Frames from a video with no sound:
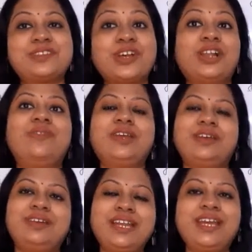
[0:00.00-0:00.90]
solving
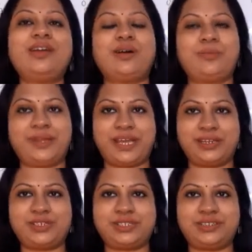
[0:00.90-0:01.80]
a reading
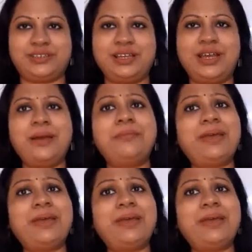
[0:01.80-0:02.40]
comprehension.